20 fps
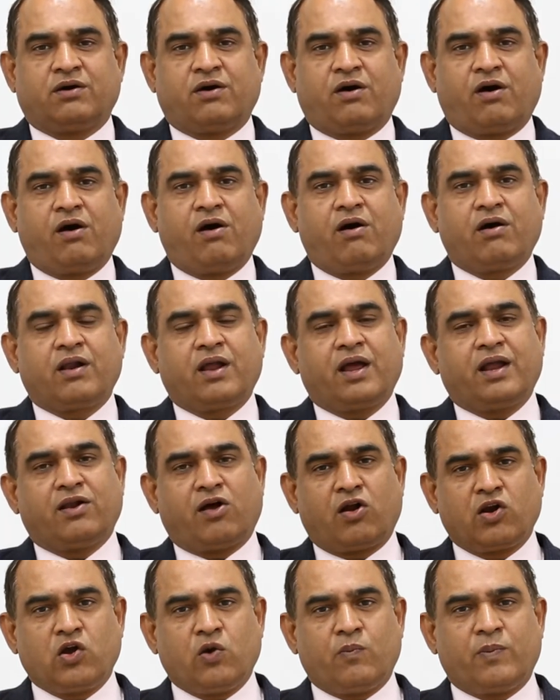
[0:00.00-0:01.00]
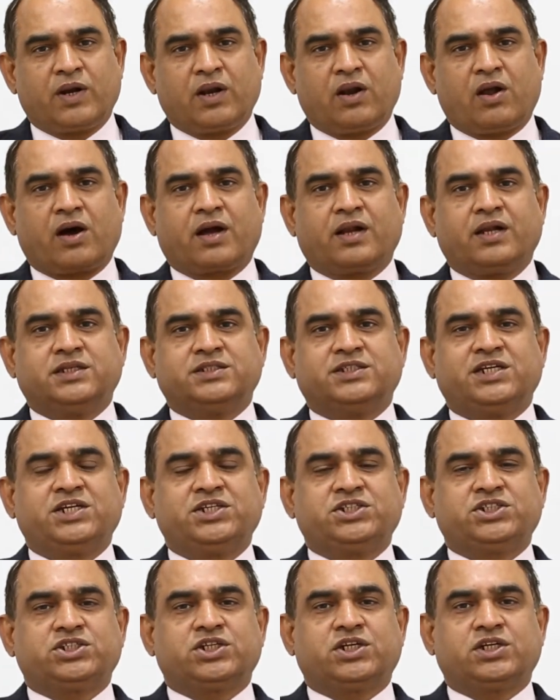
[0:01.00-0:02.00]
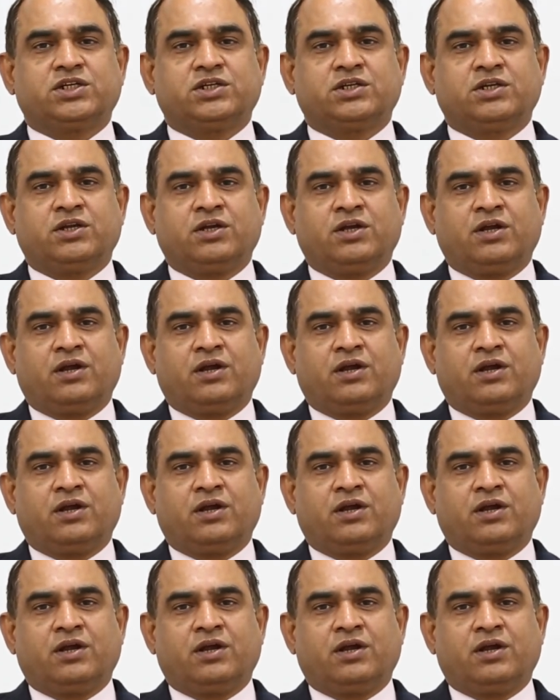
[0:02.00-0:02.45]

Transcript: or a non-governmental organization